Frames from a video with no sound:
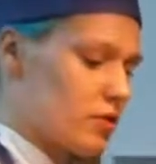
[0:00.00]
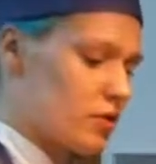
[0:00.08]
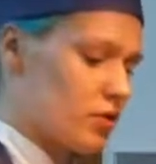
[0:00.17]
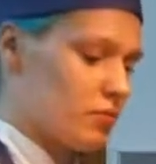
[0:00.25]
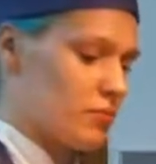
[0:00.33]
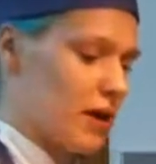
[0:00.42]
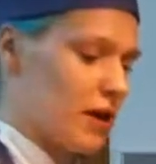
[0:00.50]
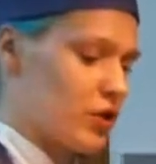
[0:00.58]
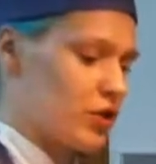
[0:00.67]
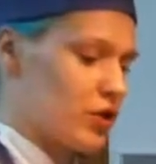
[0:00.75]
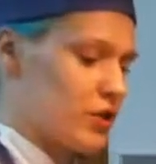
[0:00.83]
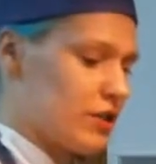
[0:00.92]
So make
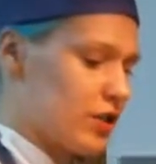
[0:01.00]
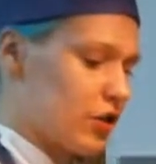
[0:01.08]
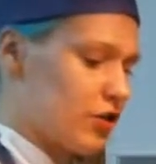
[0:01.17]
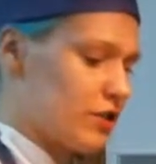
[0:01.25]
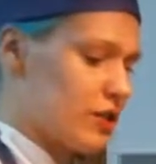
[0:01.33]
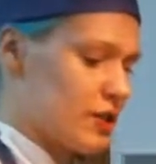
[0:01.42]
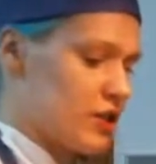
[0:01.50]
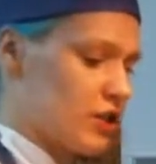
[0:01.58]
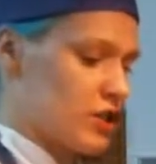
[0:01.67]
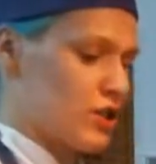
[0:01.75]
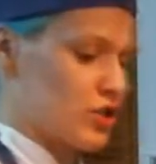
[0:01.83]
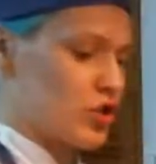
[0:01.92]
sure the
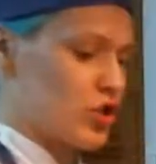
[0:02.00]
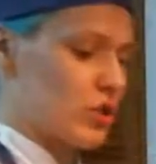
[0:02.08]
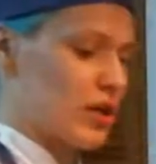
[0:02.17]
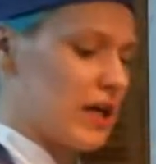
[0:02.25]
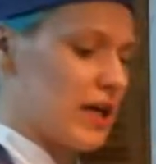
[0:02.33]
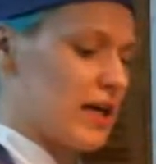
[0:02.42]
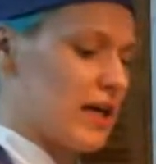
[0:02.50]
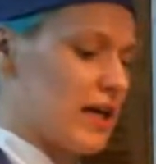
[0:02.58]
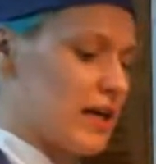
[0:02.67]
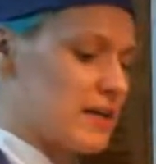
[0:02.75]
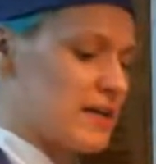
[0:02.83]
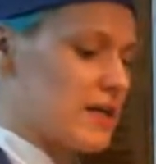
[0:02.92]
consistency is really
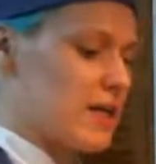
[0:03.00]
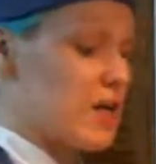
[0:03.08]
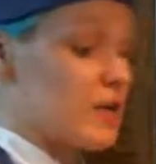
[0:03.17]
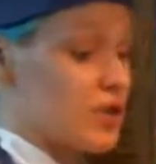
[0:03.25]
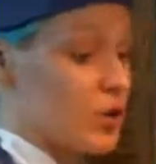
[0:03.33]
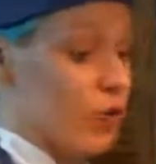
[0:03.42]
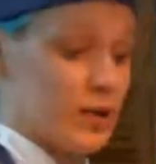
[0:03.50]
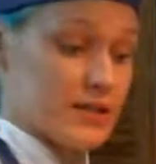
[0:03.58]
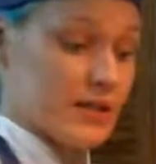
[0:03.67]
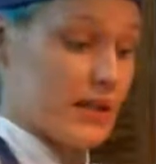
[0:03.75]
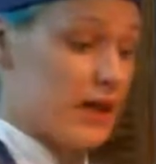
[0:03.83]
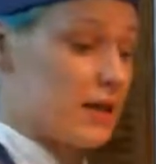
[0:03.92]
nice. So
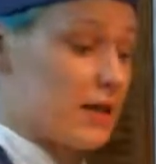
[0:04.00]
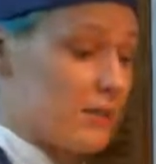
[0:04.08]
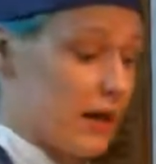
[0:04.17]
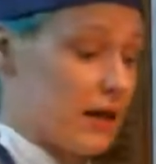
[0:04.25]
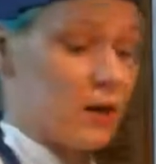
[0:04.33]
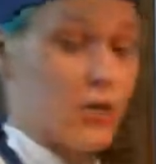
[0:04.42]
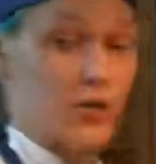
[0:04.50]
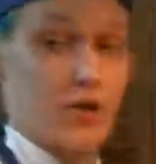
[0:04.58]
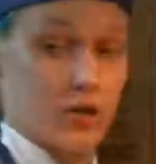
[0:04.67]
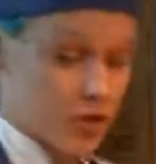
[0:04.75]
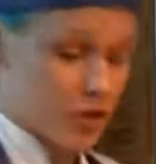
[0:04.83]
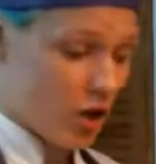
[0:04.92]
once again, depending what
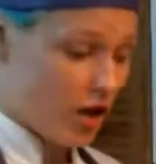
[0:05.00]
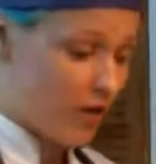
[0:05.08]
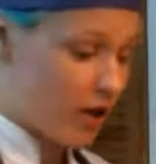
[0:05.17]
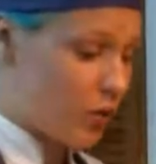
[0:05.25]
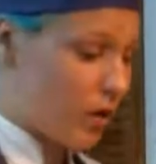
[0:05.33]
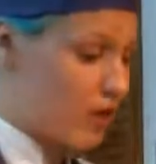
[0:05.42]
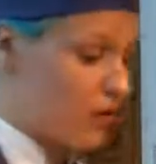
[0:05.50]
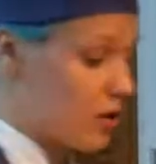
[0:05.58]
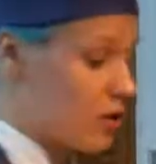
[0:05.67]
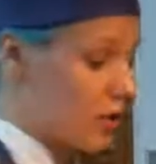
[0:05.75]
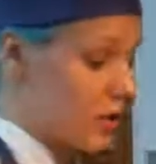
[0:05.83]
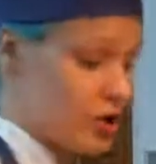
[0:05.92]
you're serving with,
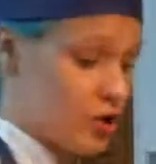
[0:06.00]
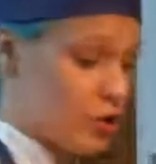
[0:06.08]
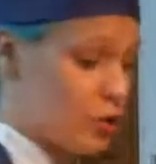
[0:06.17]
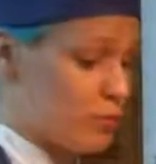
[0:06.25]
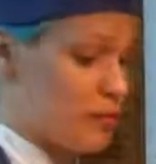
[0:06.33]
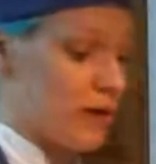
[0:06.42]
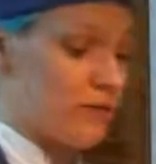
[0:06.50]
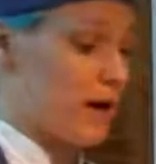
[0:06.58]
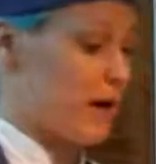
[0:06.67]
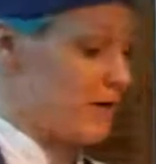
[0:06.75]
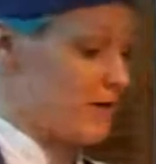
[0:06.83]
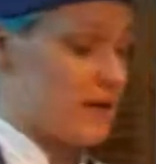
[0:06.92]
it just could be
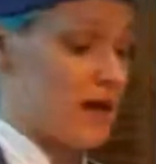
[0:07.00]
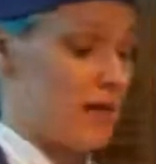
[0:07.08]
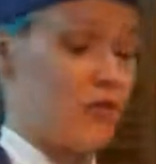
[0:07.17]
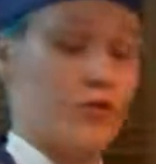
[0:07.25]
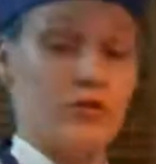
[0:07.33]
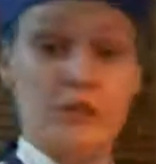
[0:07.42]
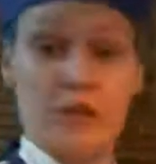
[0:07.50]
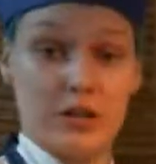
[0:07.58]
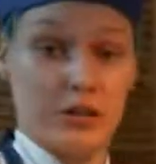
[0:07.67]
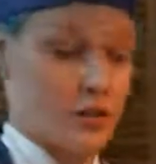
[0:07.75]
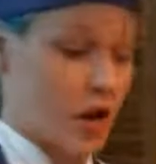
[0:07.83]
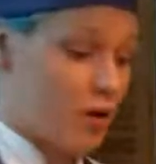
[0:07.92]
by itself on with
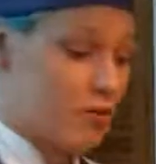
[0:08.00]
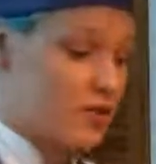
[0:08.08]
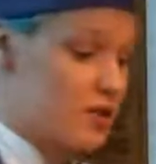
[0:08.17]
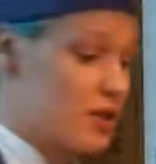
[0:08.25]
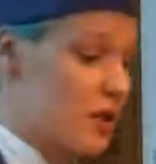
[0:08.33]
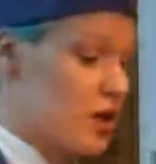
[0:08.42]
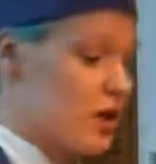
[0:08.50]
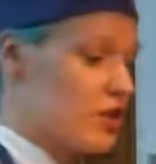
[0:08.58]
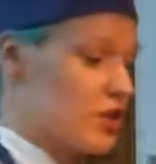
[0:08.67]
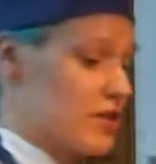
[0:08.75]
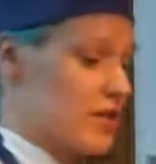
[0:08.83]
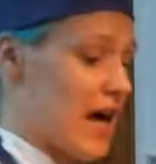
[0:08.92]
toast.
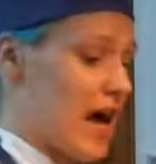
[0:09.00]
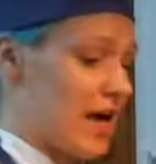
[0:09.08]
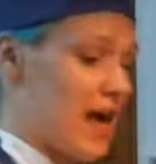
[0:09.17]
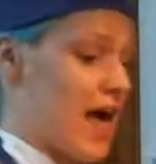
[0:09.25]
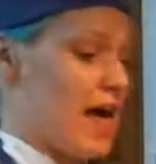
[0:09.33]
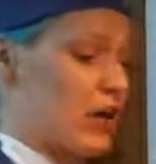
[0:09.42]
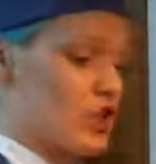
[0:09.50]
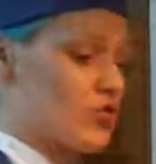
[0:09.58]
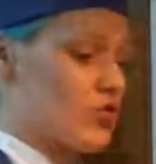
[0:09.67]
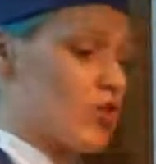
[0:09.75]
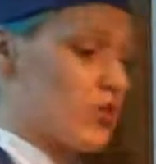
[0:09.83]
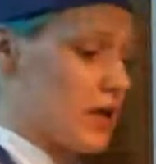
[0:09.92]
Just add
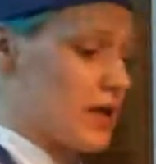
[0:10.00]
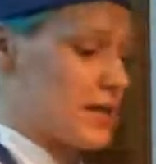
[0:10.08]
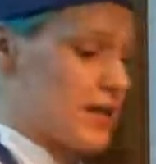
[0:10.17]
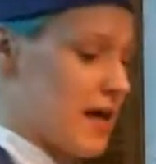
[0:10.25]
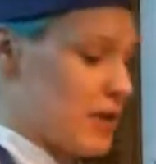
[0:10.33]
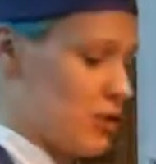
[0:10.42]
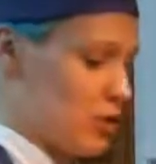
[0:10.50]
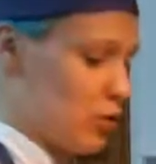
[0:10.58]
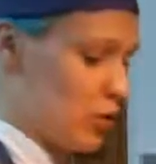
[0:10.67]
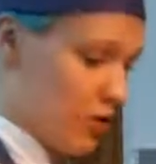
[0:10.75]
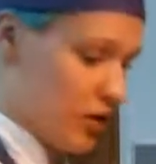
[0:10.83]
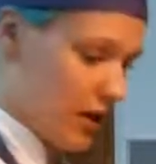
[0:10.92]
extra things as
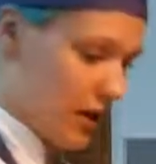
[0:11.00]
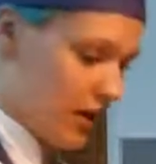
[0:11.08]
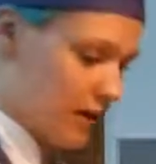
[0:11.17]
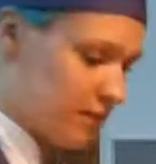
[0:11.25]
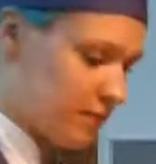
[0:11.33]
you like.